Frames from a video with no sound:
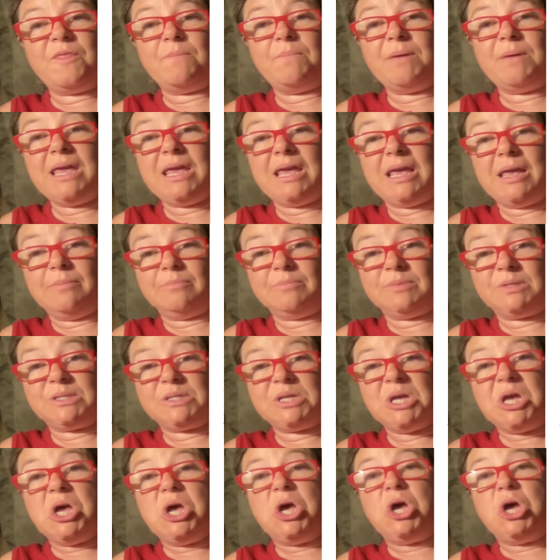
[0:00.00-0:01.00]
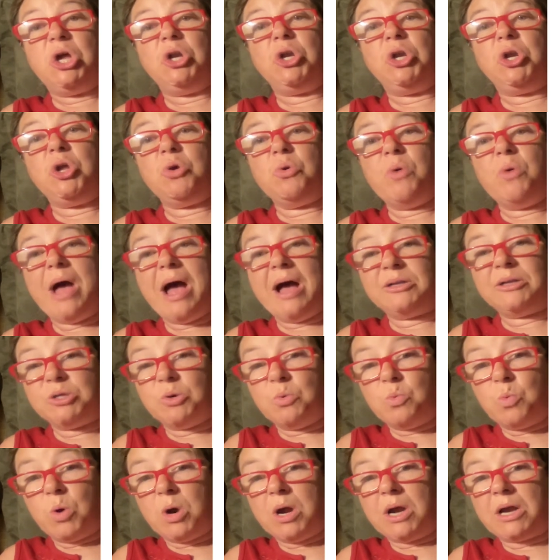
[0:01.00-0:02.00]
the beams knew how
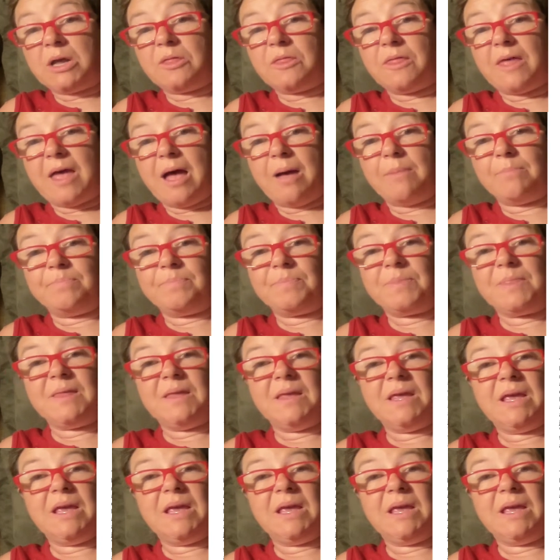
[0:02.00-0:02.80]
to work them,